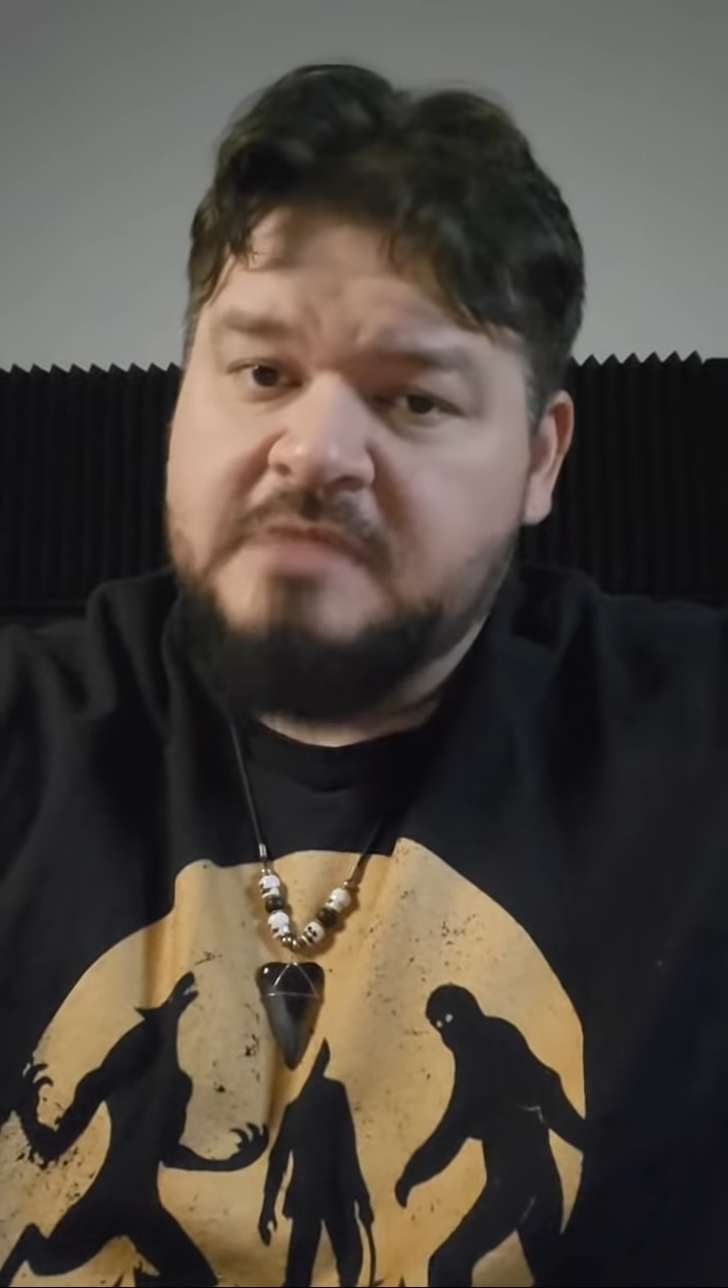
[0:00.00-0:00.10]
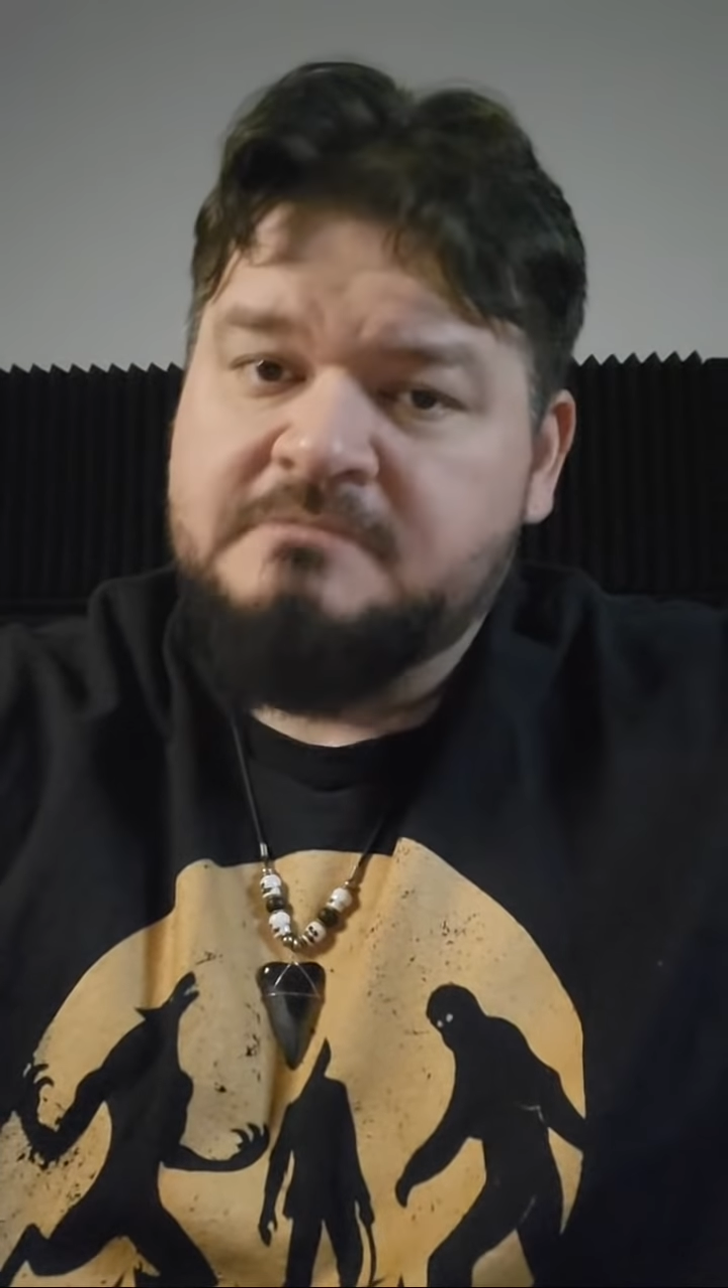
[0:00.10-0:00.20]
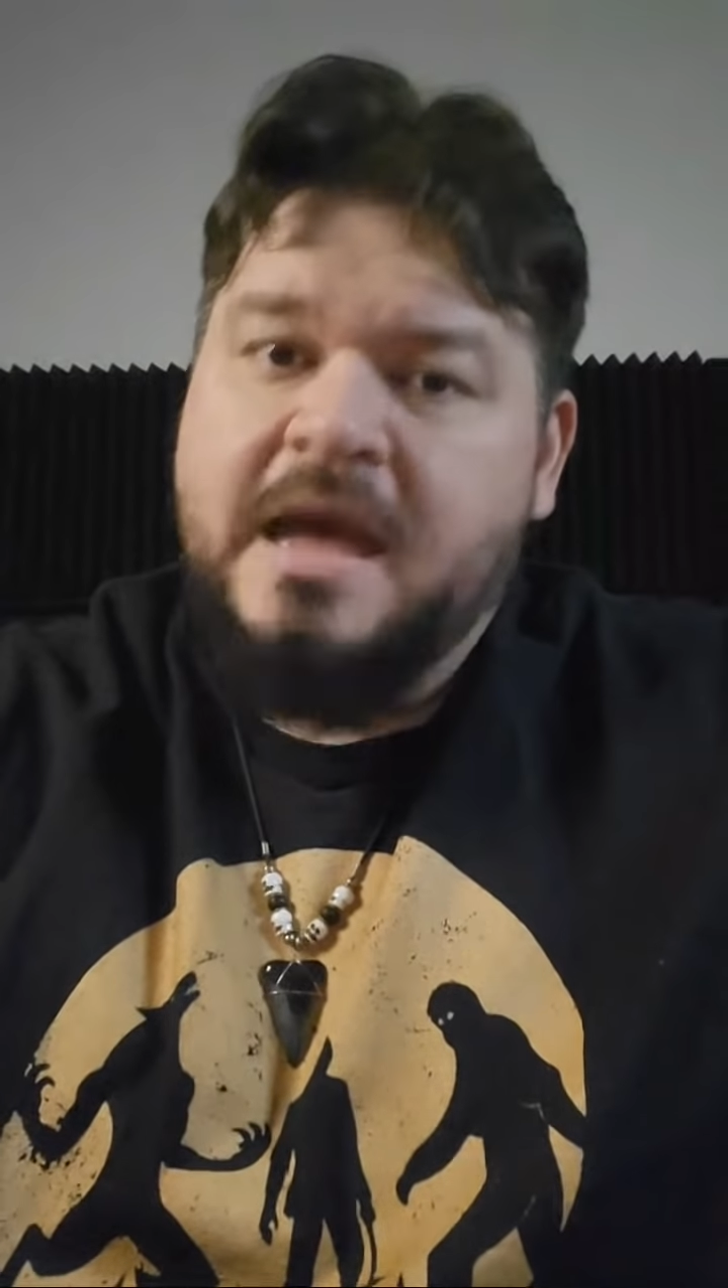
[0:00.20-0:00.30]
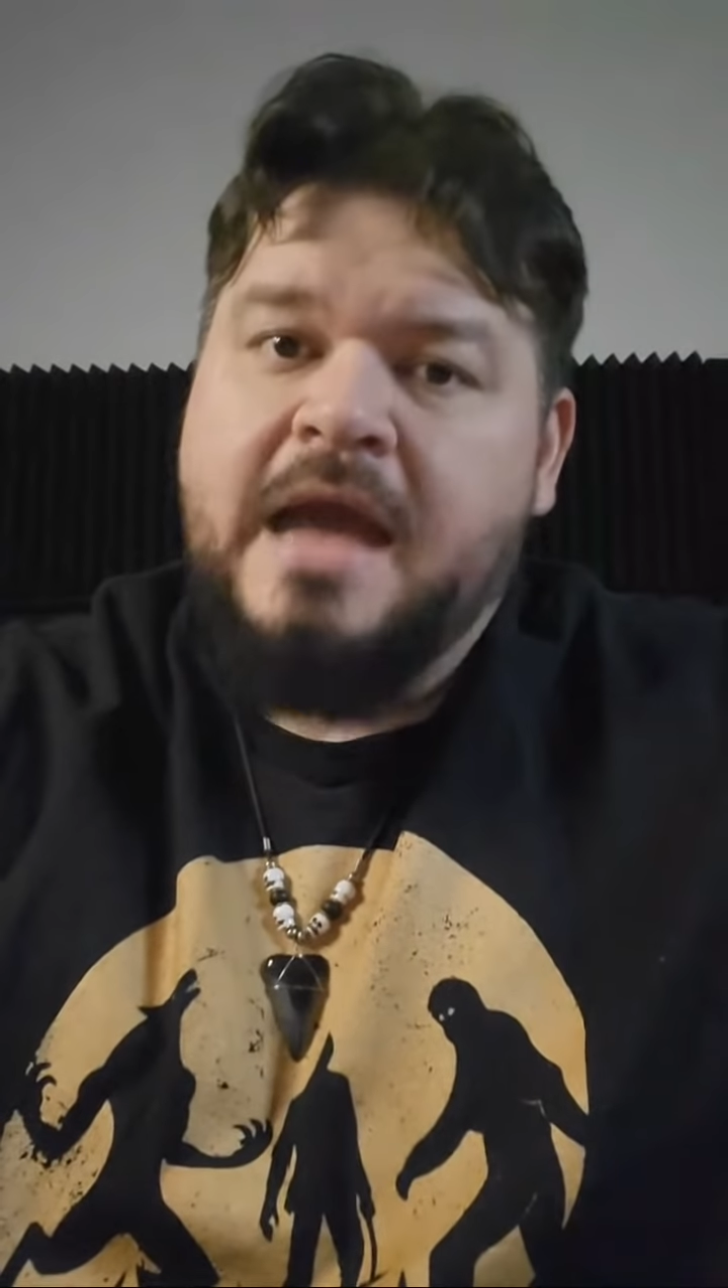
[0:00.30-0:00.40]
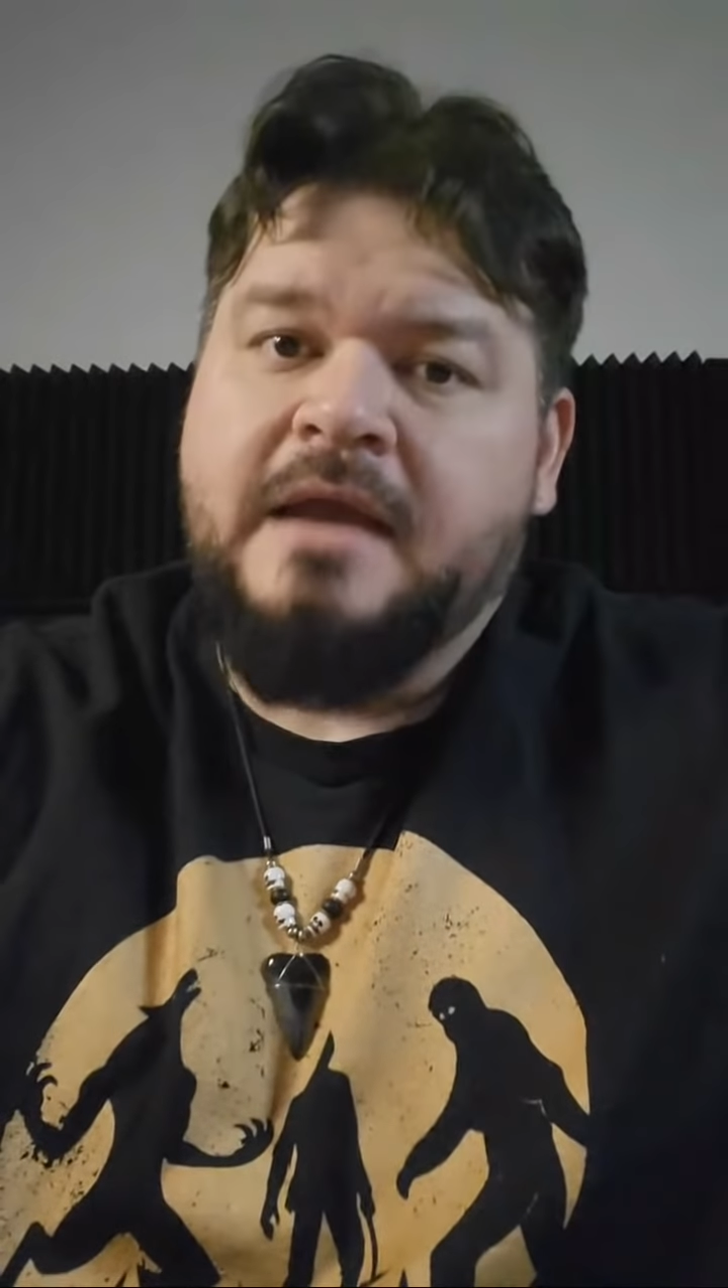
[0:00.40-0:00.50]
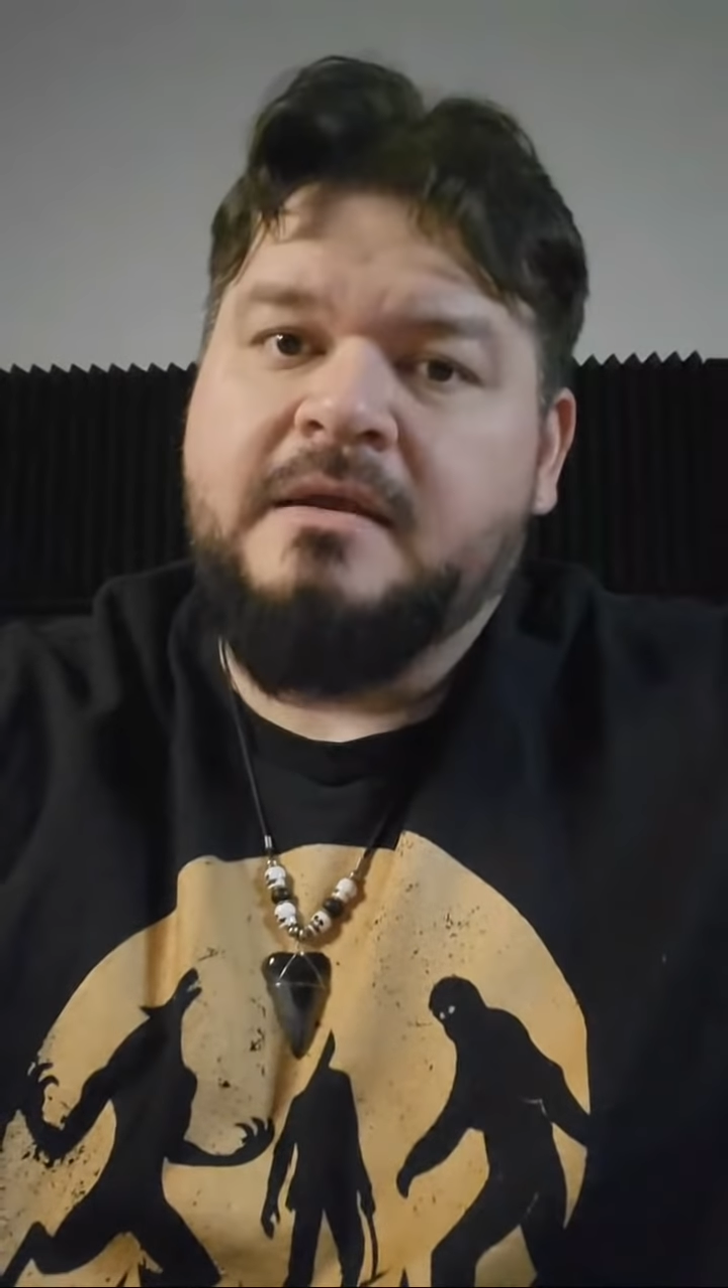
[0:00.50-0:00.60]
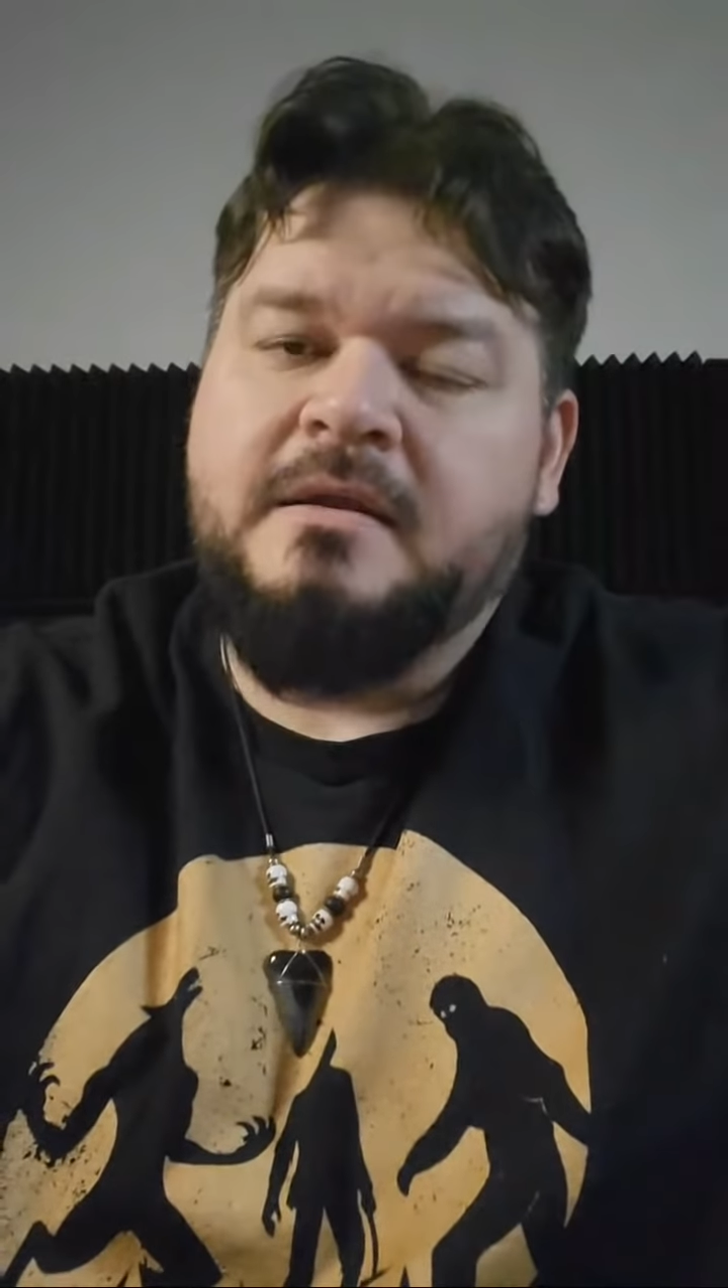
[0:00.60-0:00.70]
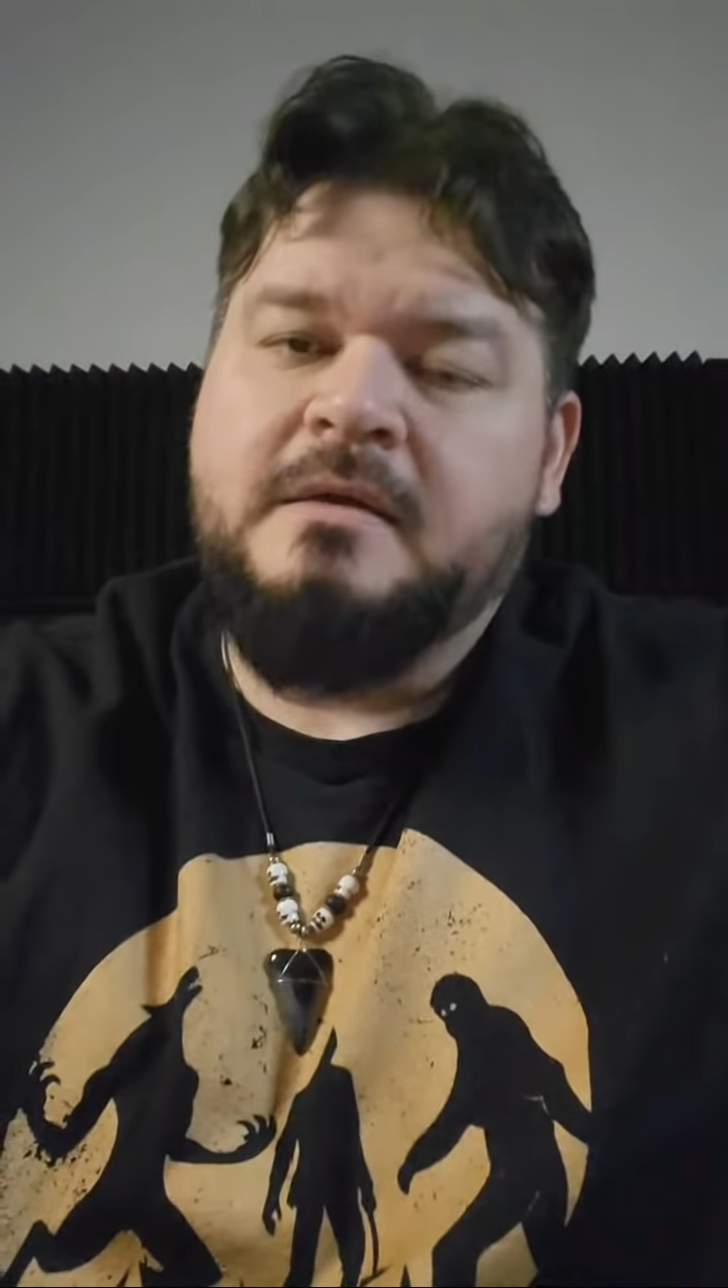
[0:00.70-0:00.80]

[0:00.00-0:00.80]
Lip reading: thing back,